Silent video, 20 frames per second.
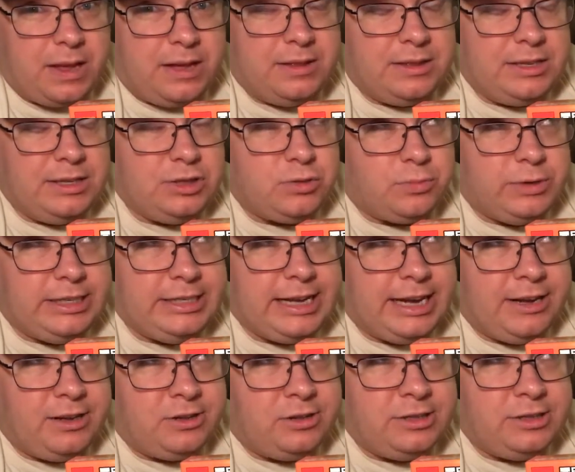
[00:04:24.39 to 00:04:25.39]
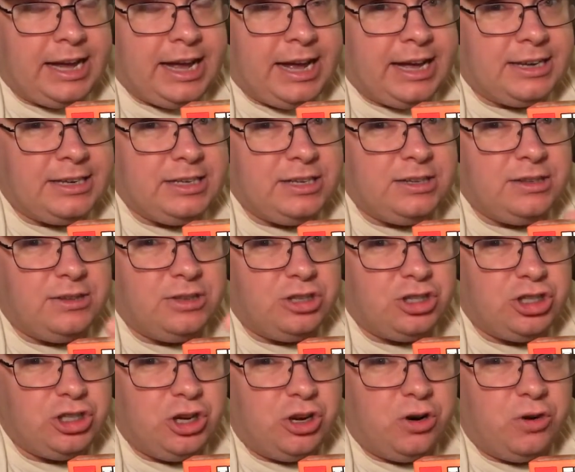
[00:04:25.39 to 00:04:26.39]
These retailed at the
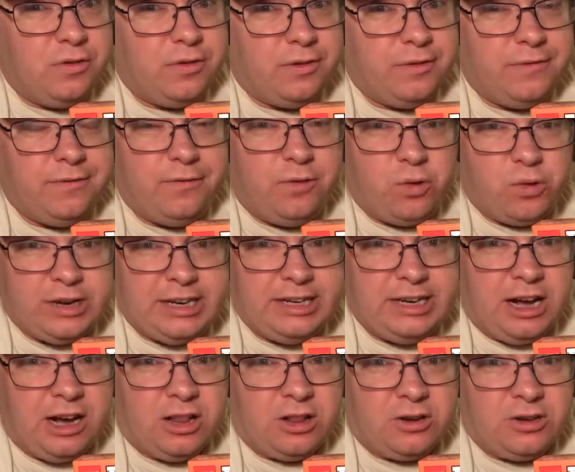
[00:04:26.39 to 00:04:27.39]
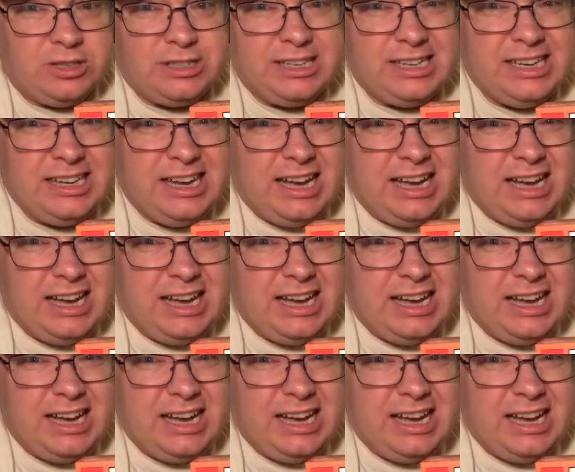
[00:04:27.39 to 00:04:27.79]
show for $40.